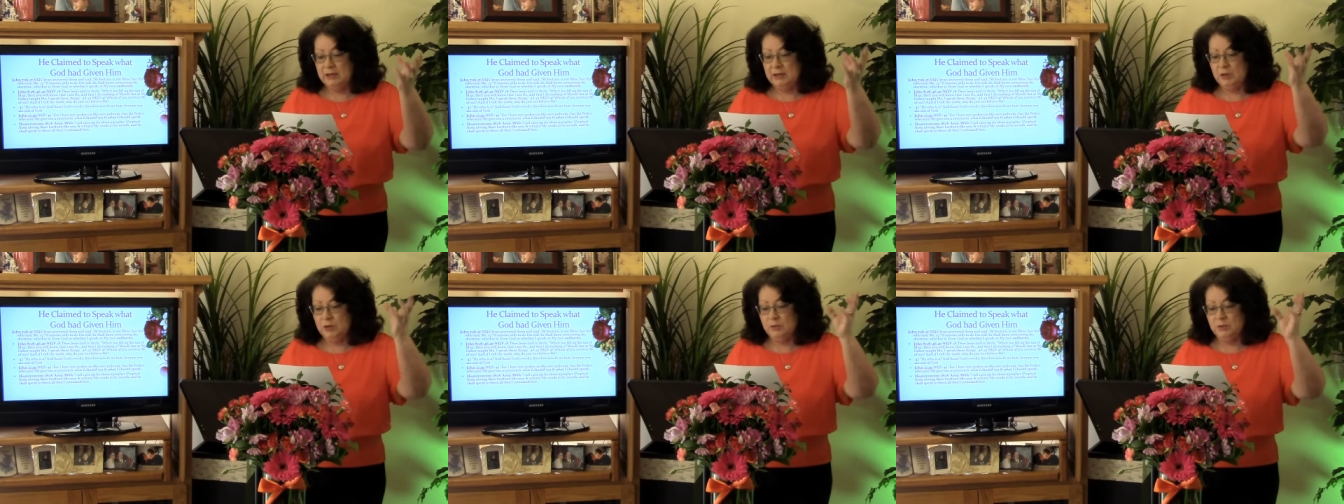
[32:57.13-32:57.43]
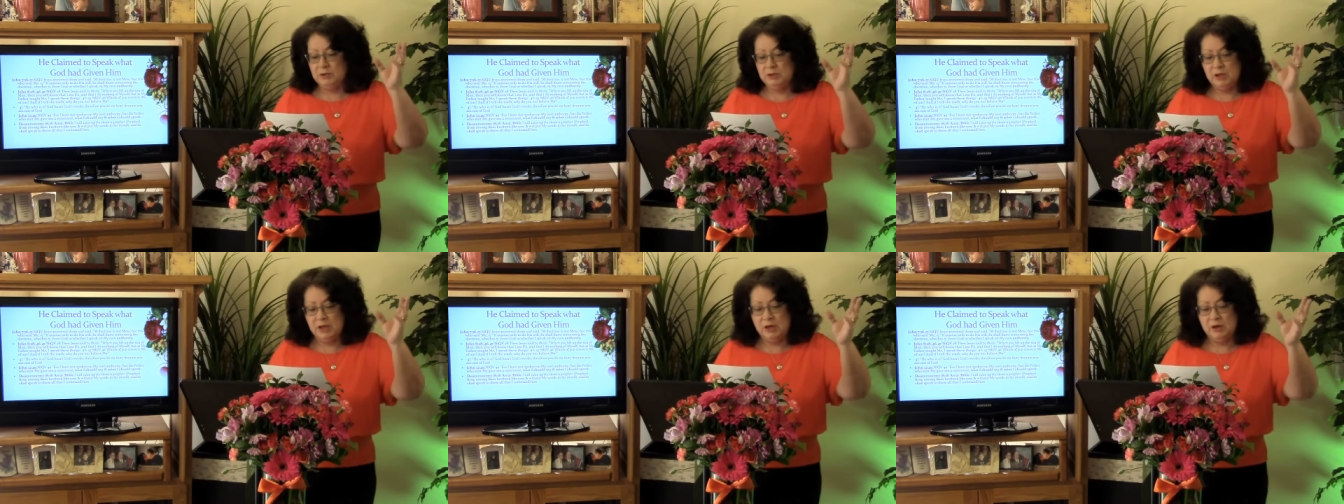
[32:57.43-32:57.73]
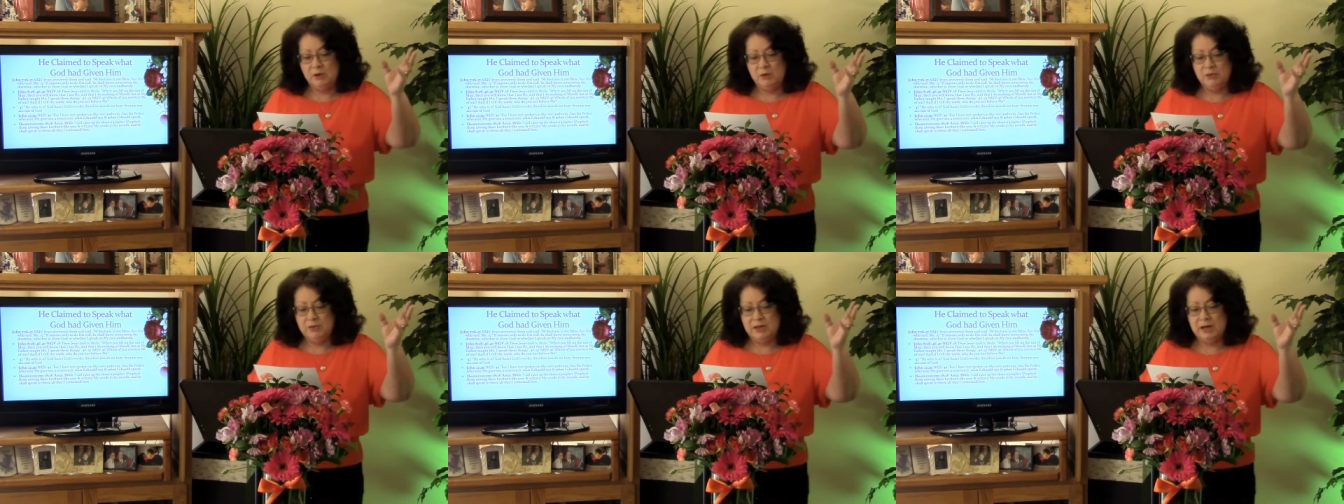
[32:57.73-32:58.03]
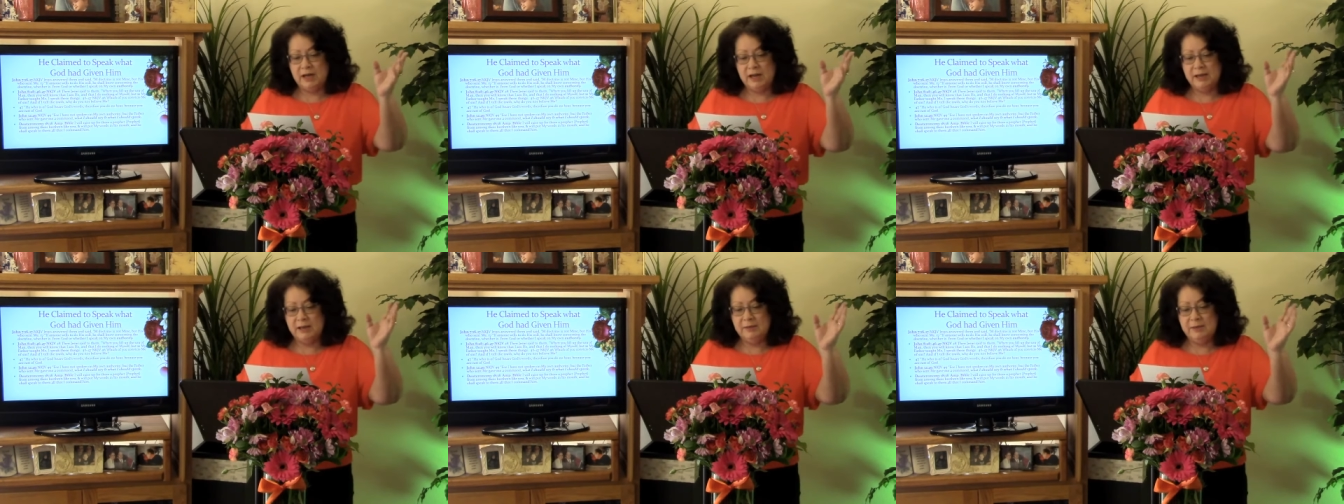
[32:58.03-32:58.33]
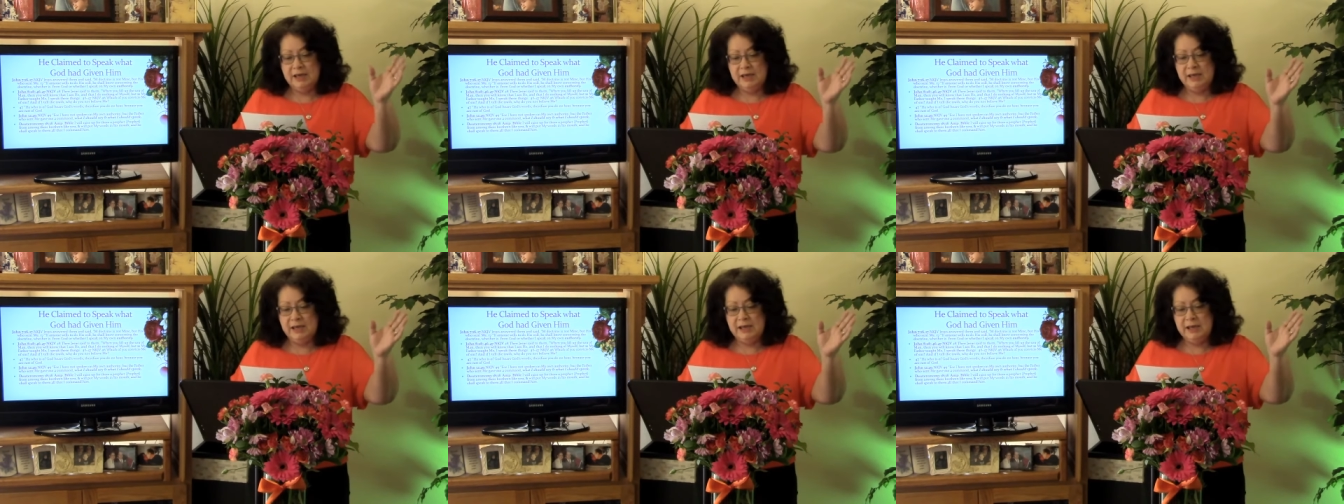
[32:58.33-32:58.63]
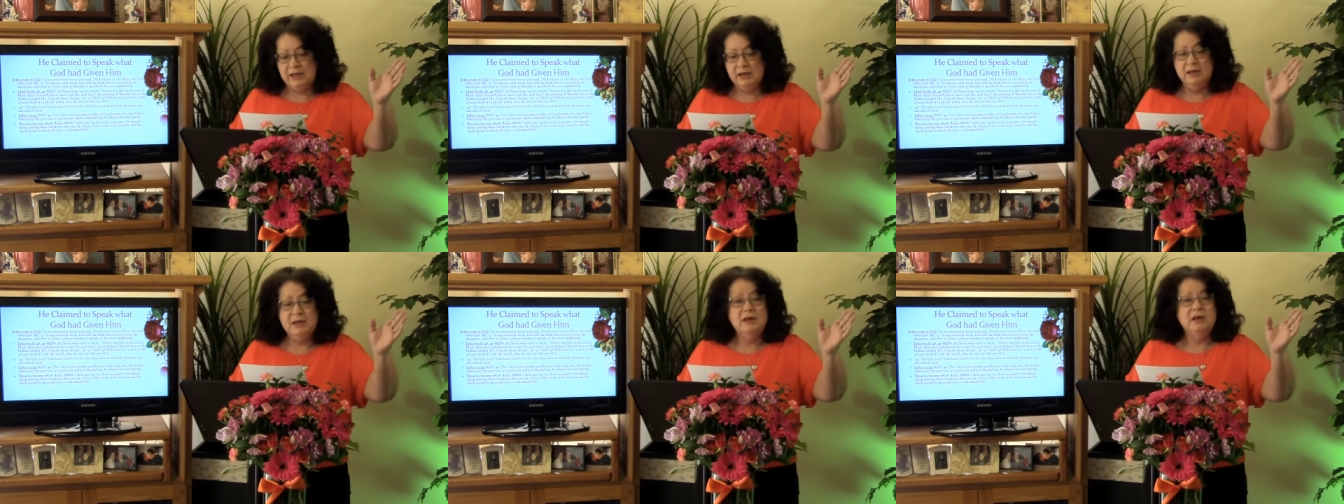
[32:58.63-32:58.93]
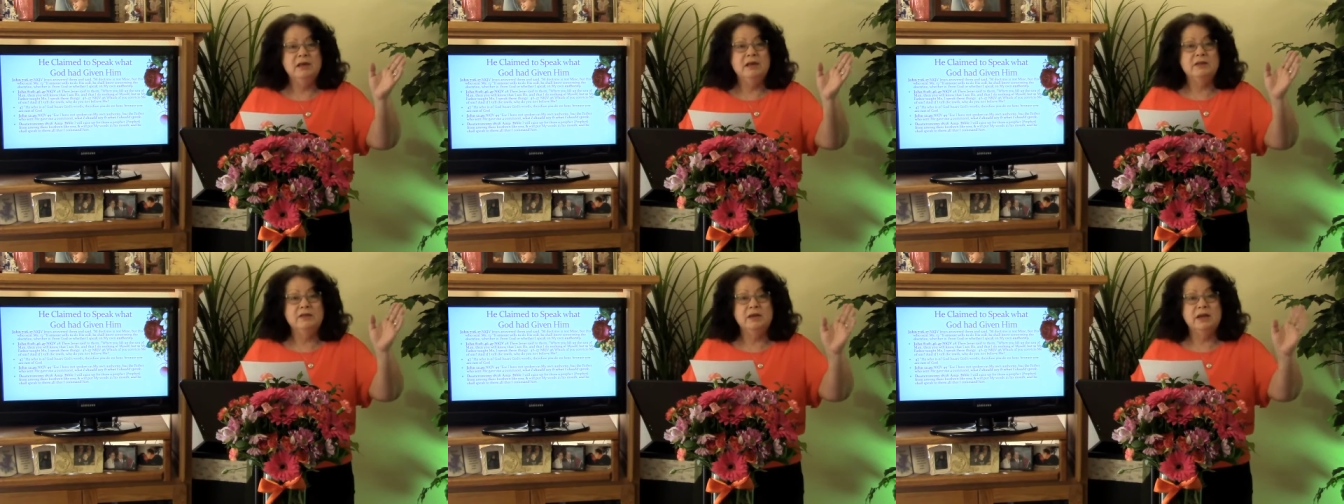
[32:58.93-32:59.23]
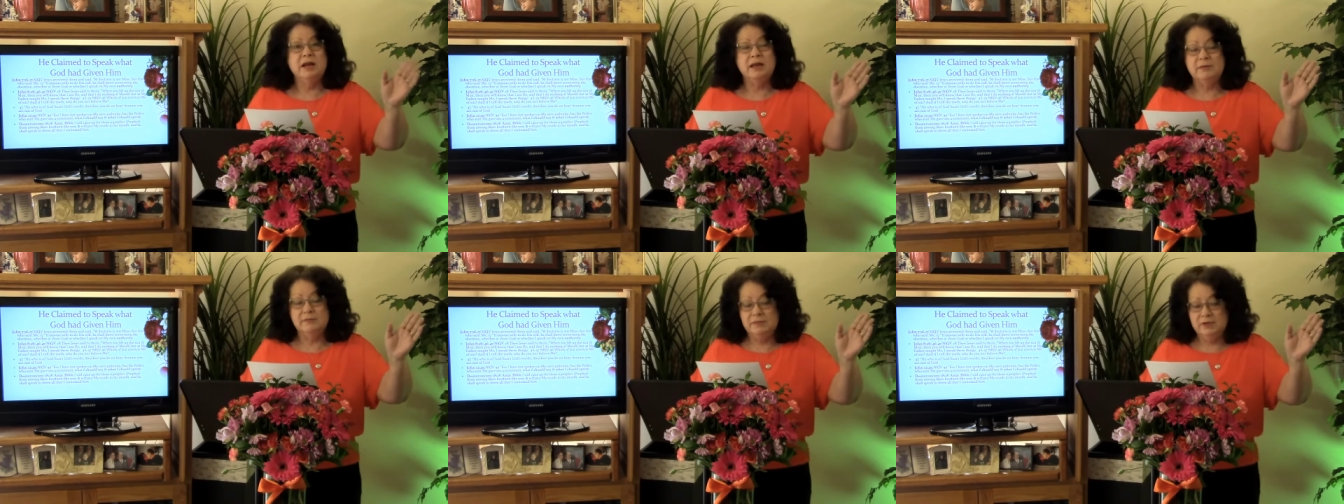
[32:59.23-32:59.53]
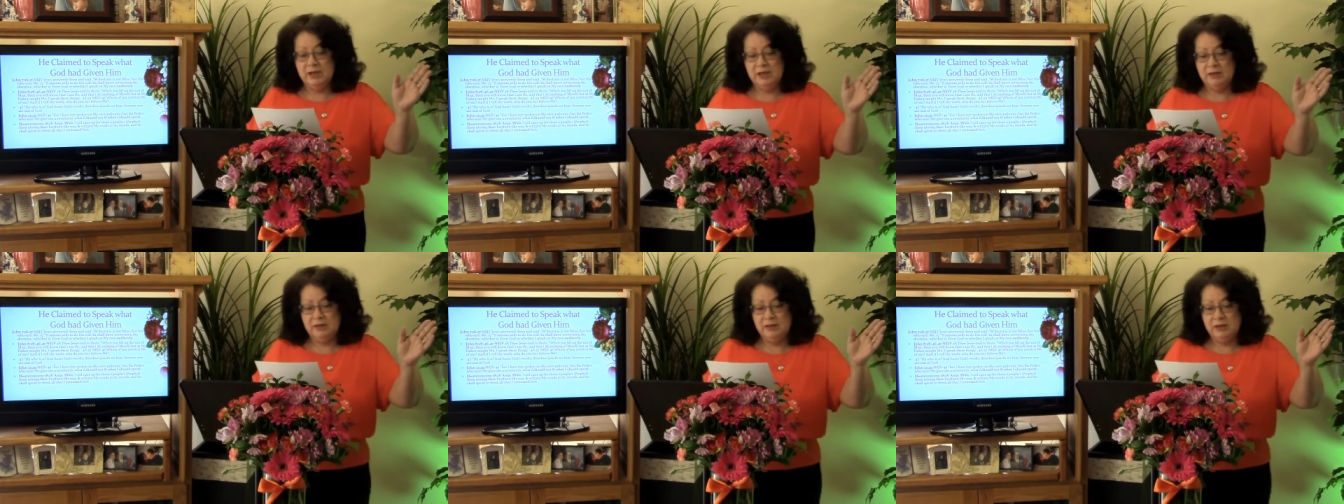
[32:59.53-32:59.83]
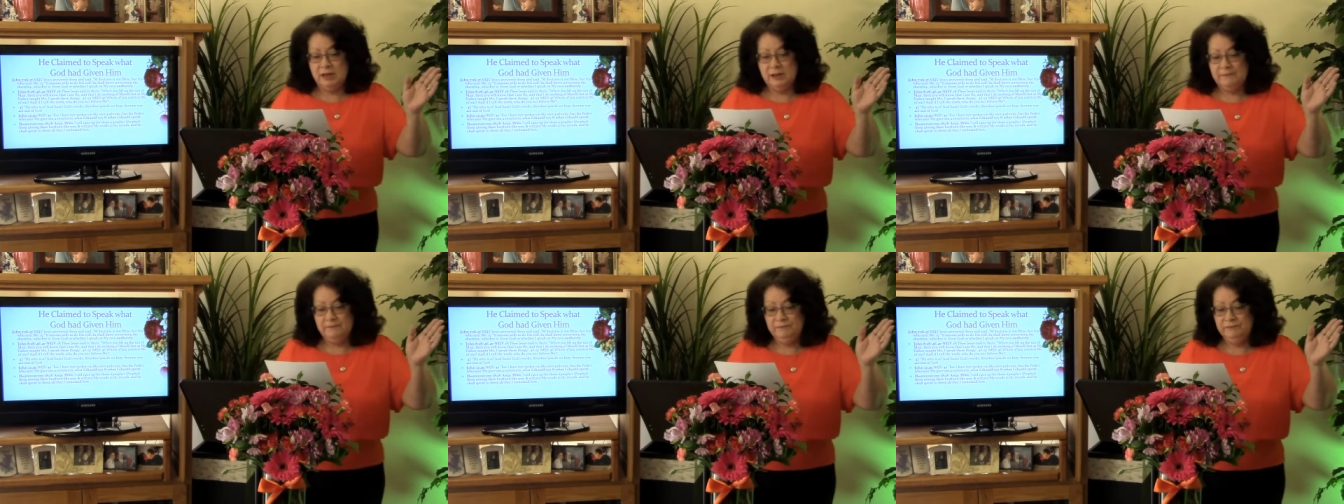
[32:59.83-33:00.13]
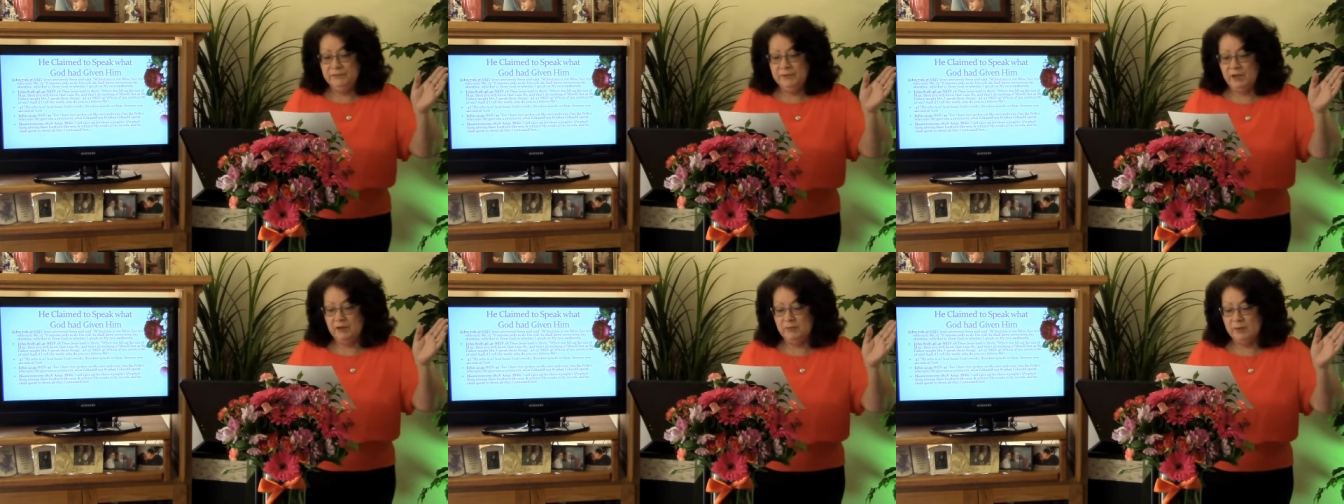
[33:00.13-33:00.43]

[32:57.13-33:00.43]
then you will know that I am He, that I am nothing of